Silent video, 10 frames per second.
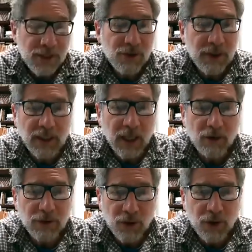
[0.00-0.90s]
story that they
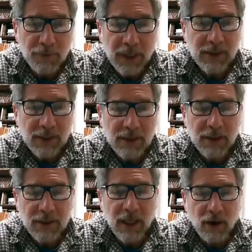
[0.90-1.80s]
don't talk about this.
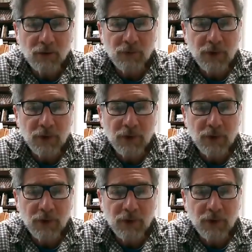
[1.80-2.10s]
They don't.